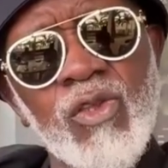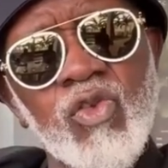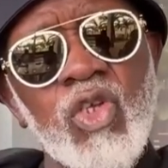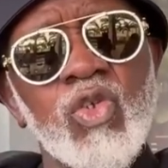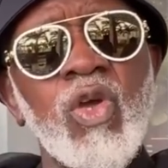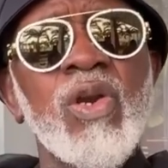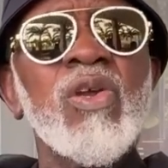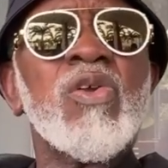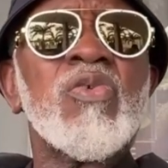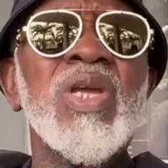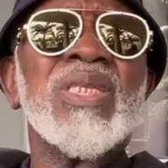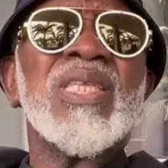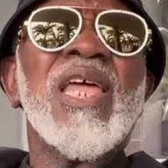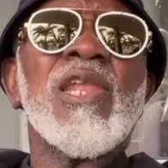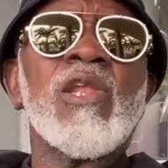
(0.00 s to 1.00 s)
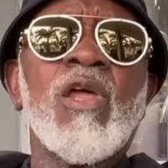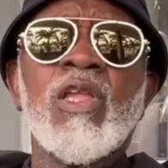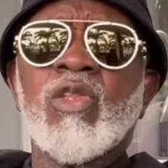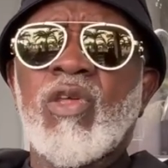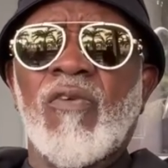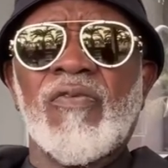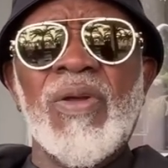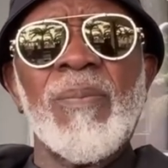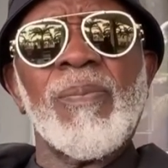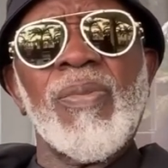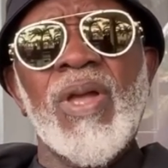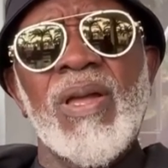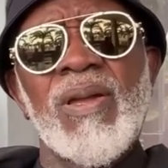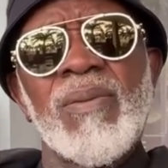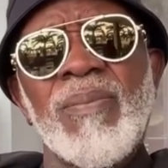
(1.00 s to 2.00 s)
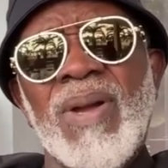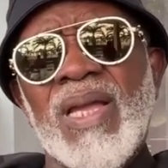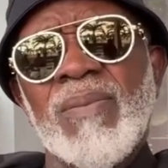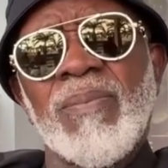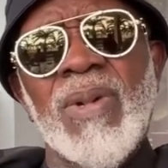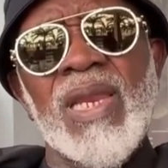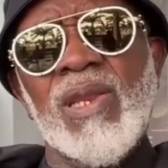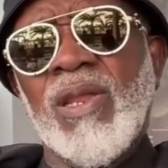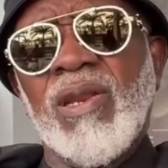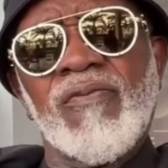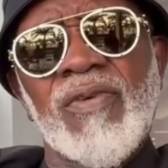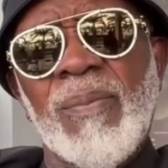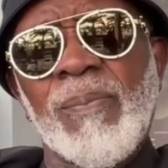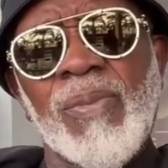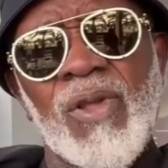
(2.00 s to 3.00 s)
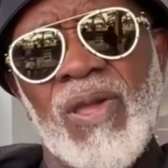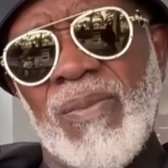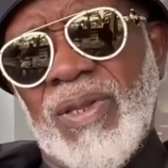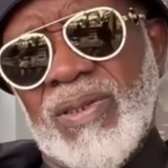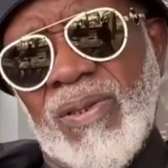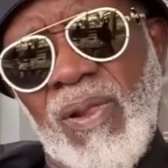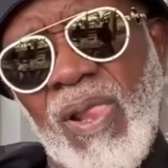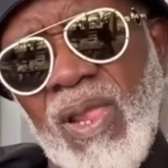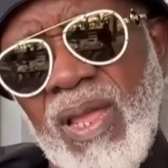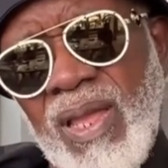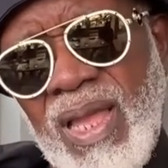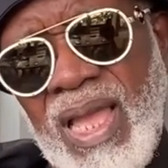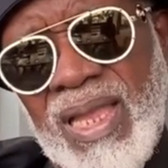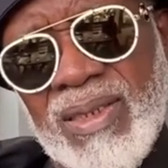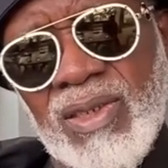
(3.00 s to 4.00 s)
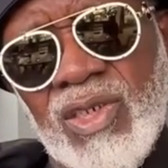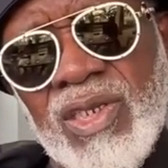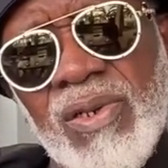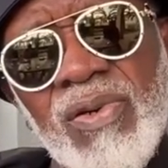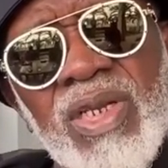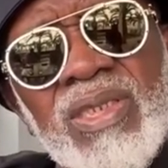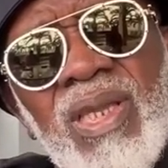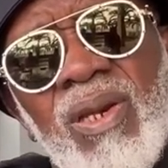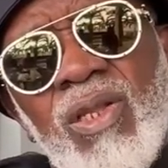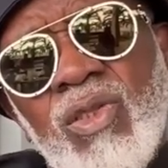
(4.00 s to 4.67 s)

So we're going to create a lot of a lot of employment and generate a